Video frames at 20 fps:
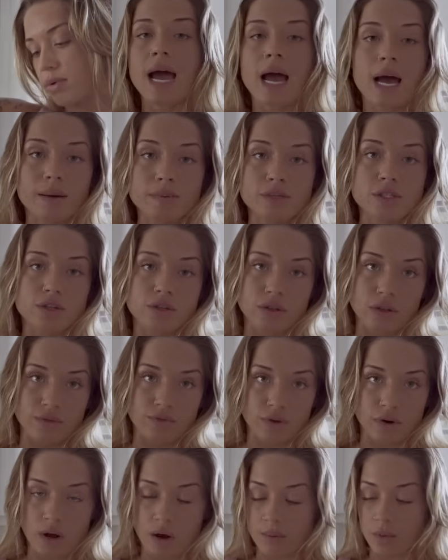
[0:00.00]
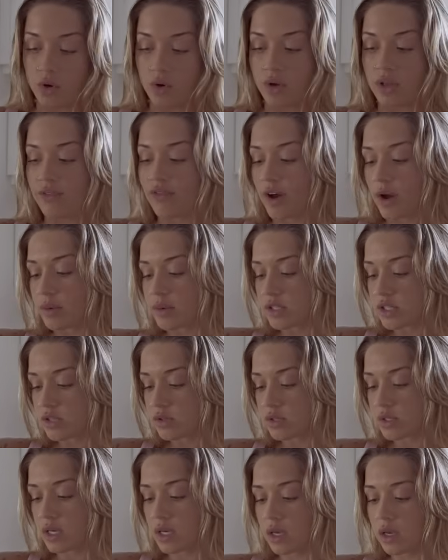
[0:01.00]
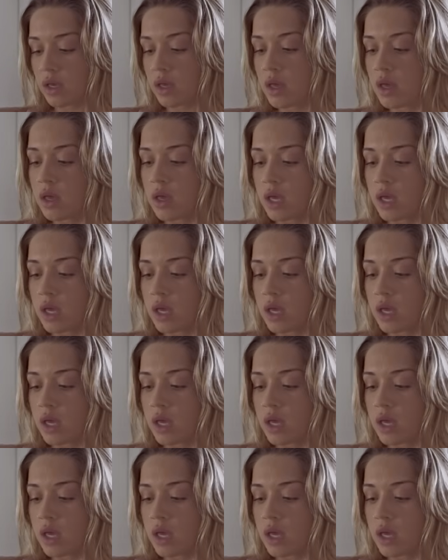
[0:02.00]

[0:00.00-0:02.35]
Absolutely phenomenal. If I was using